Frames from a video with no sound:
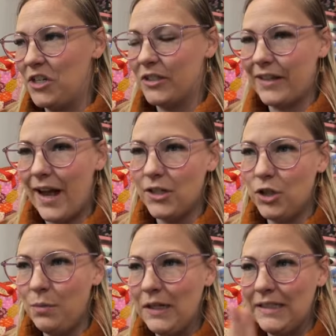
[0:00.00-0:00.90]
can just cut
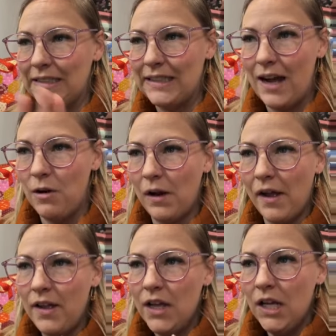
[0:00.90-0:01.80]
two pieces out
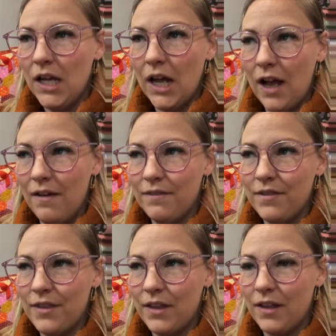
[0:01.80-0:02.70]
of
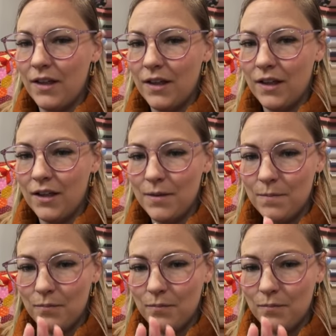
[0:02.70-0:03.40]
the,